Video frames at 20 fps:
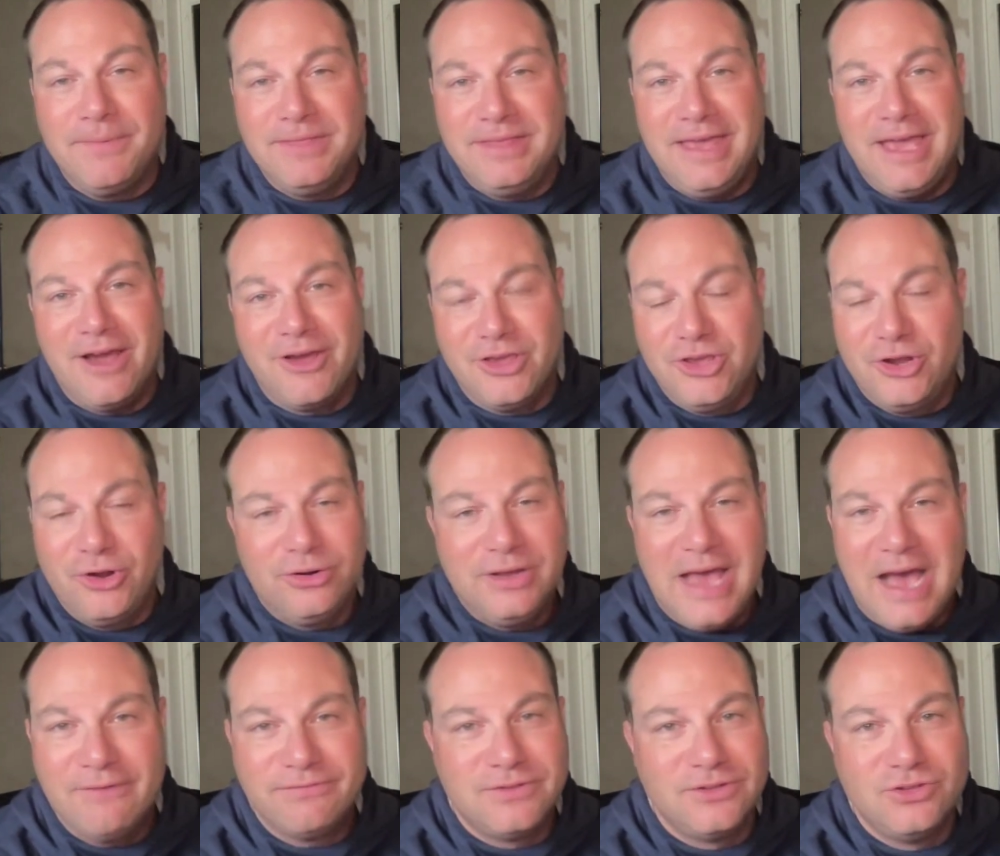in the air. You don't
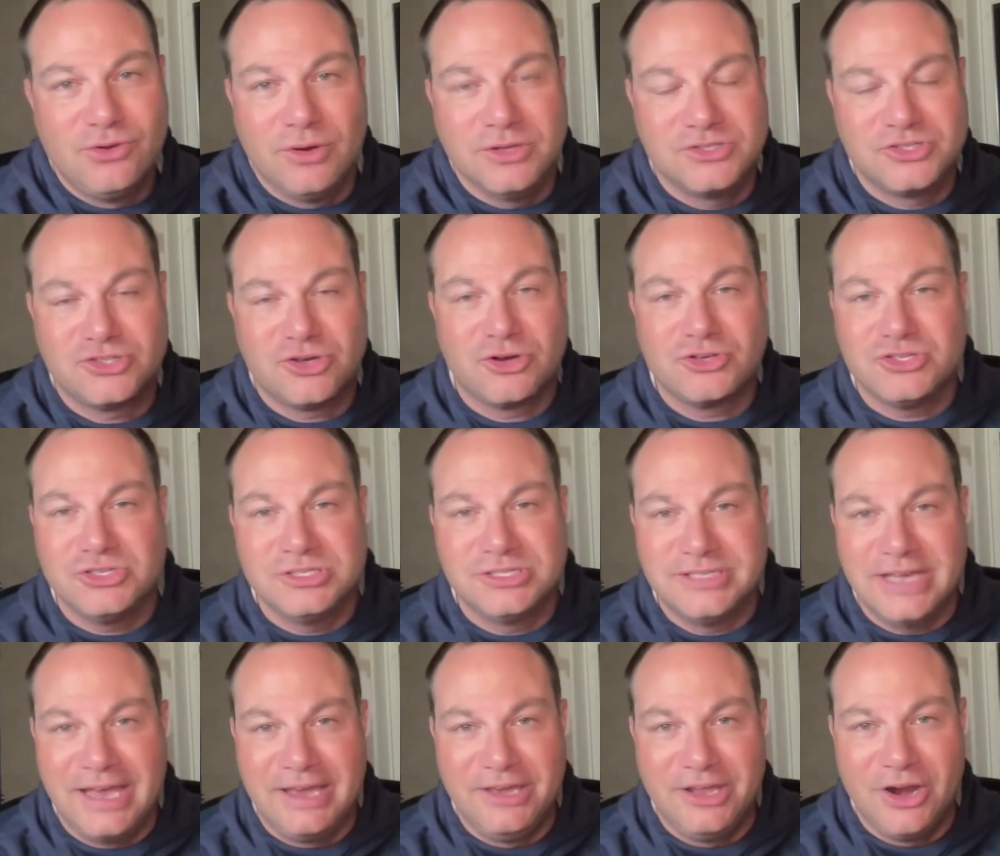have to do a search and
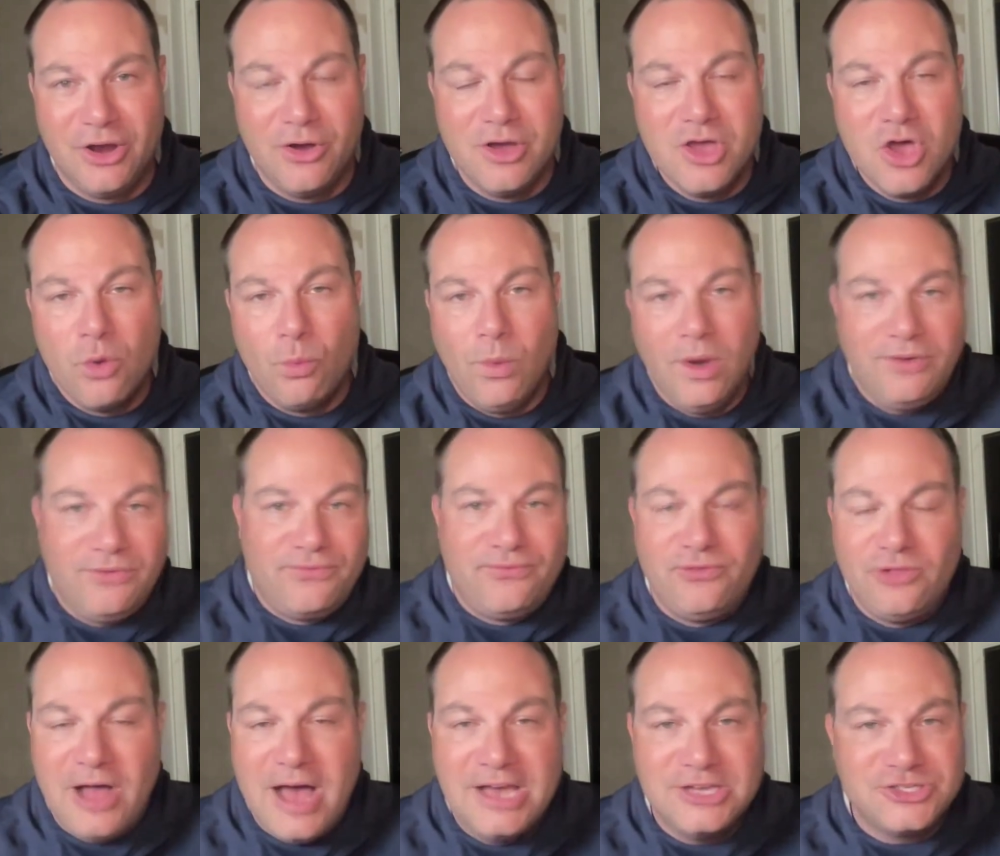say, what
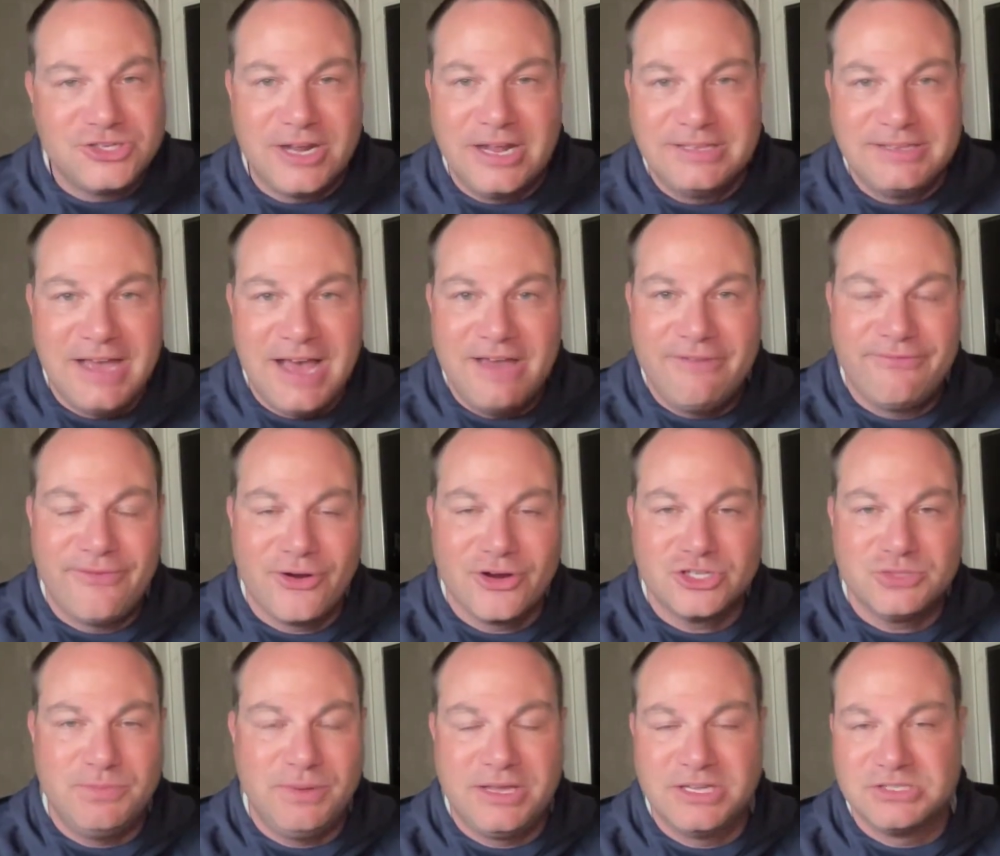fly should I tie
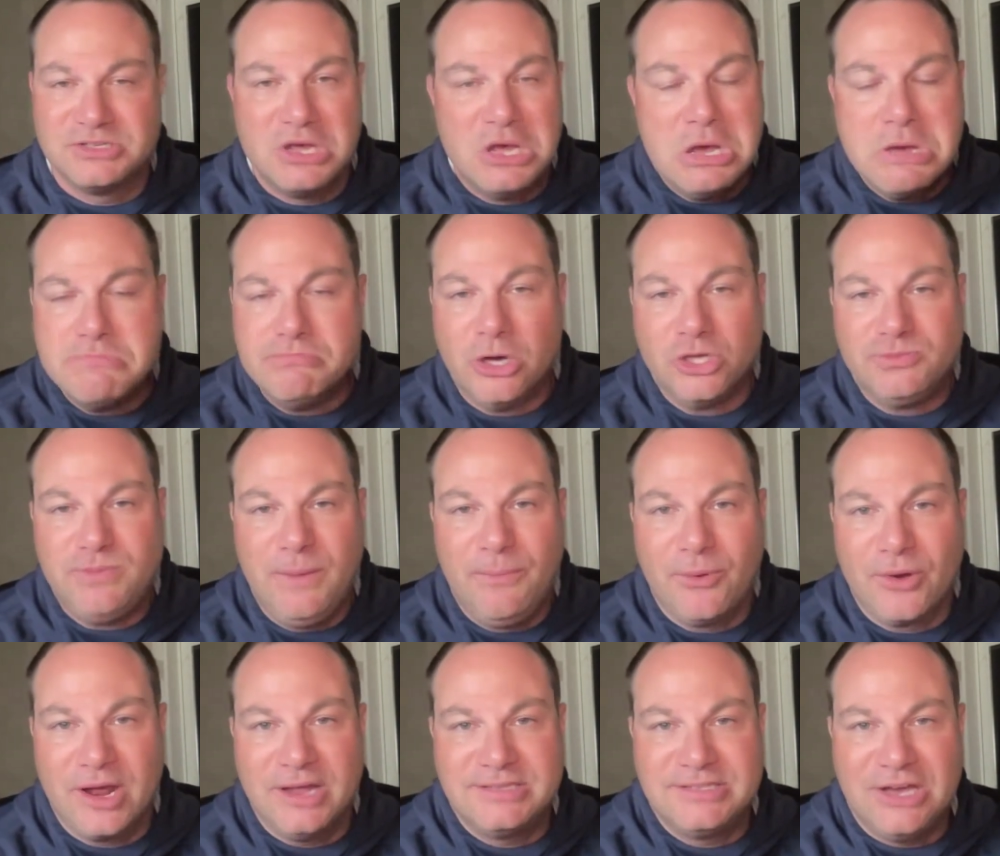first? Because most people
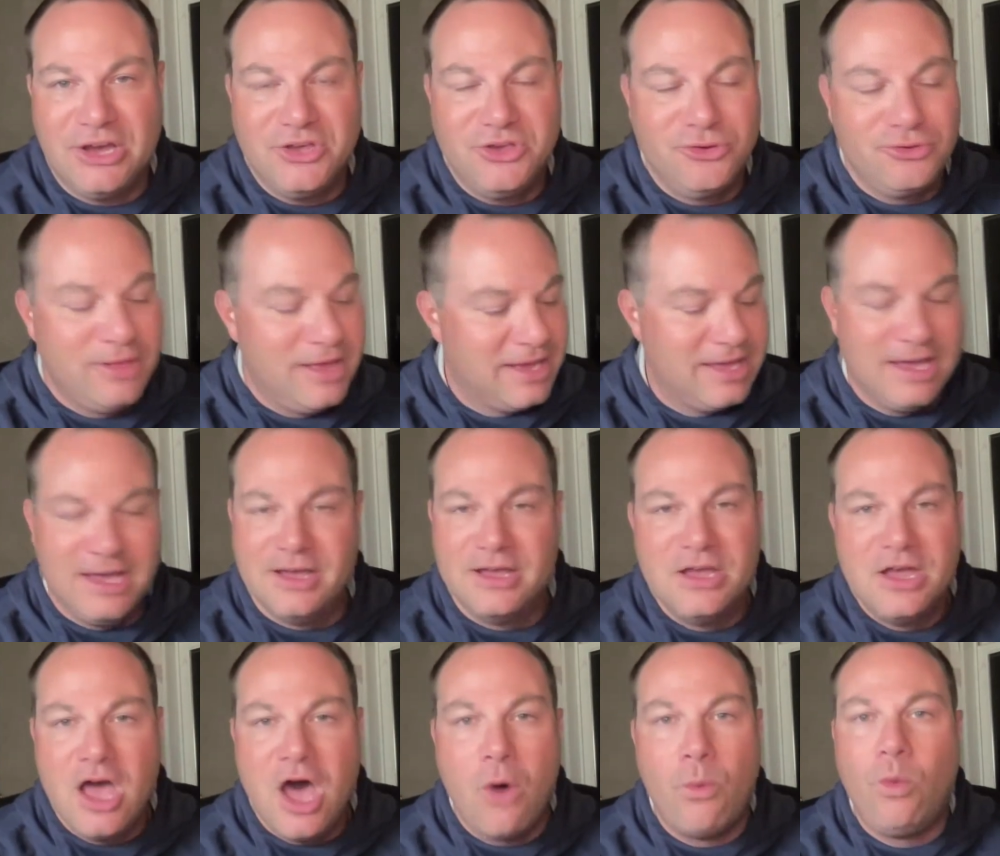are going to tell you like a
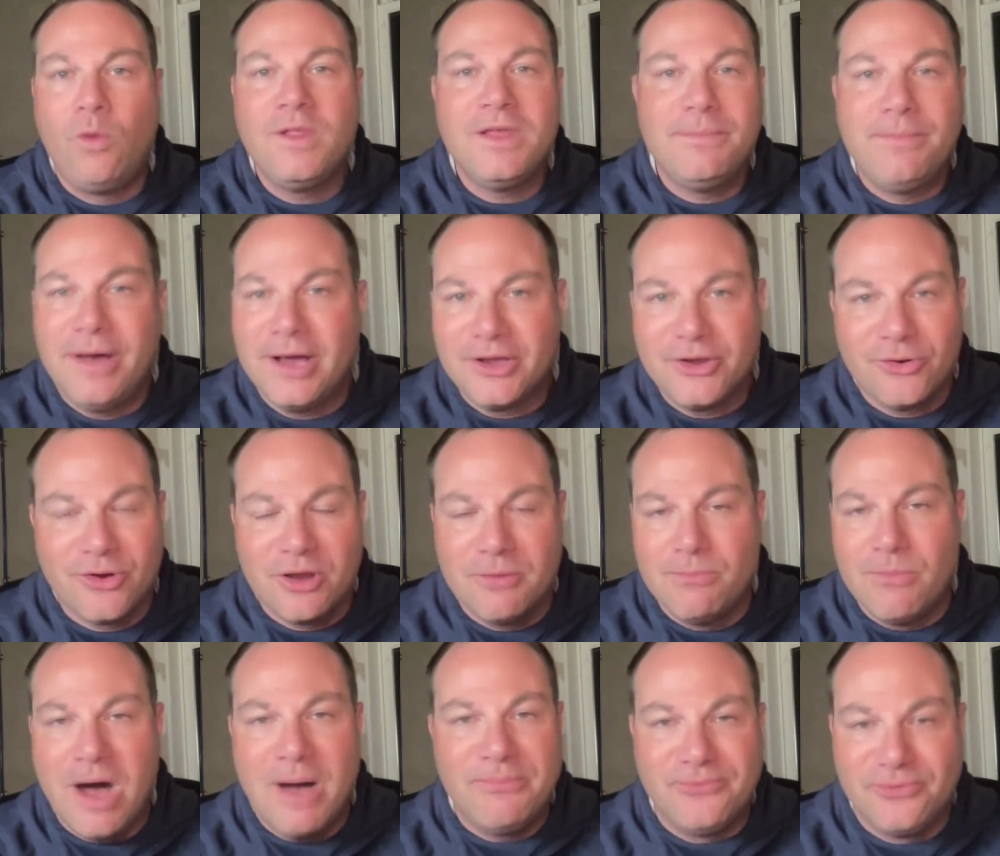woolly bugger or a
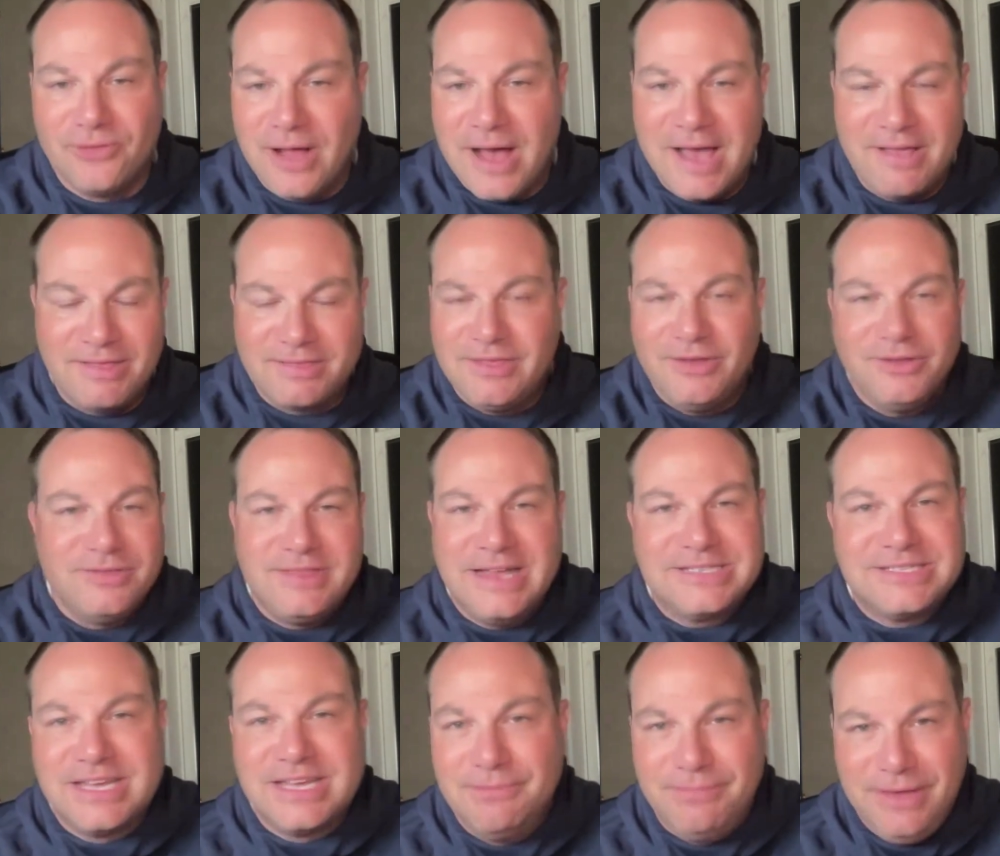mop fly. Like
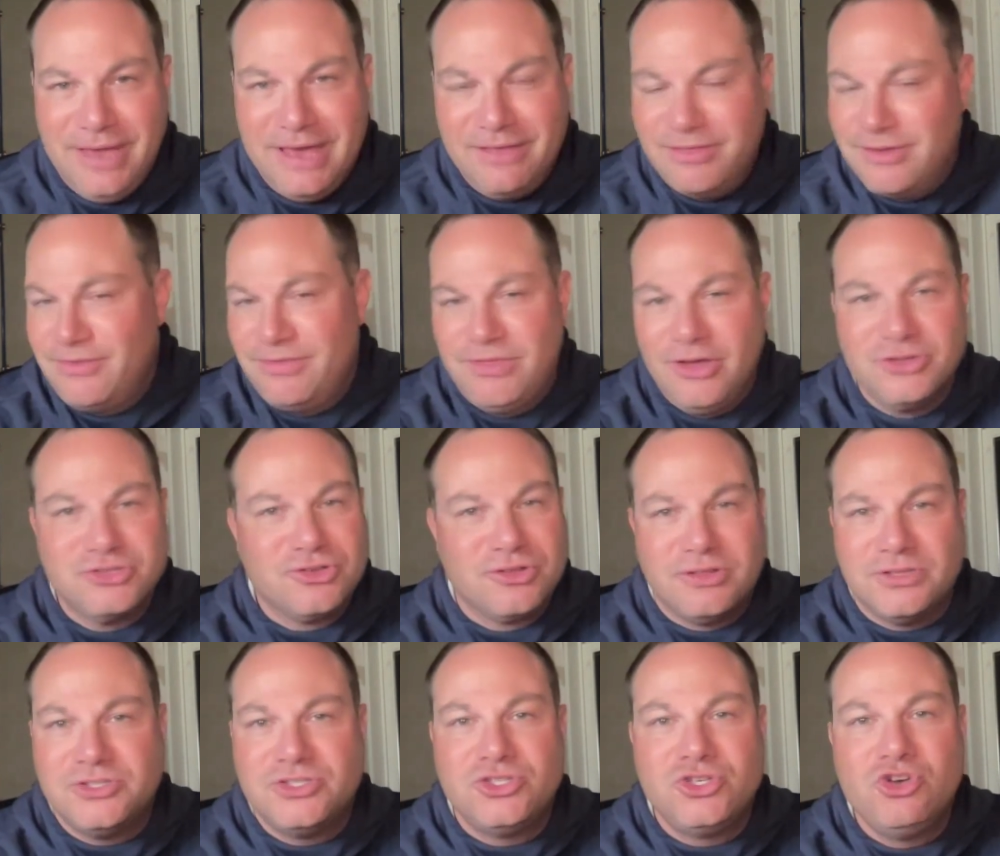that's going to be it. Those are
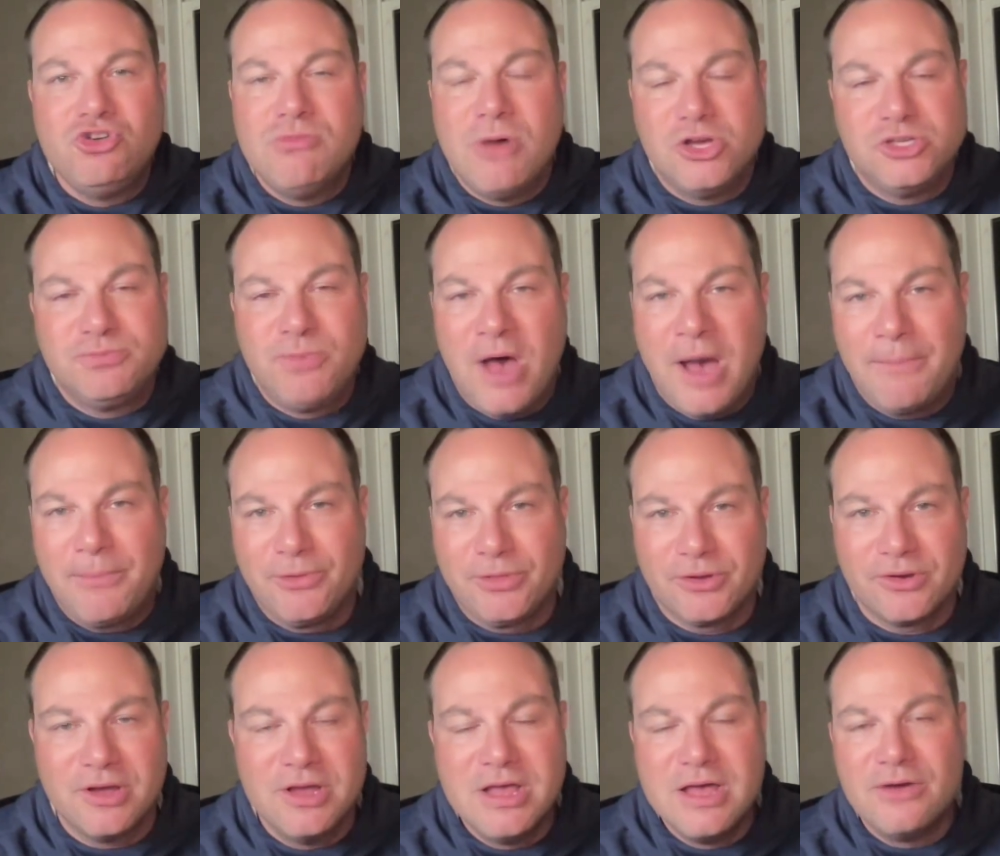the 2 most
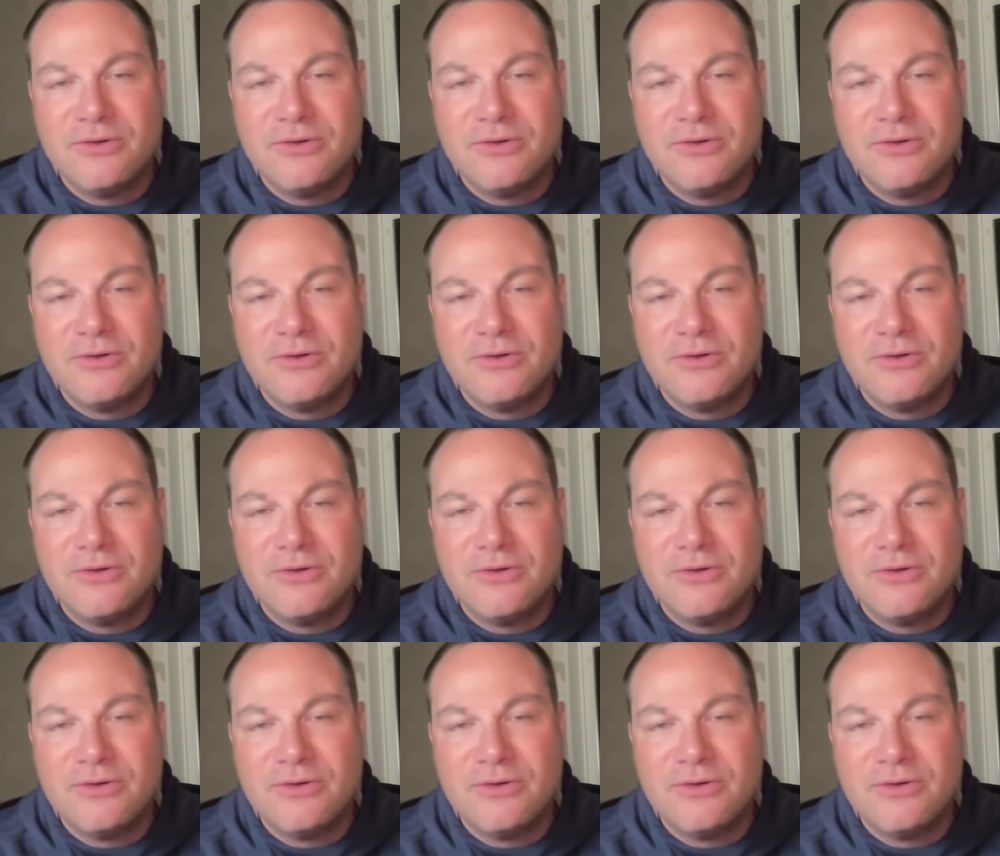popular,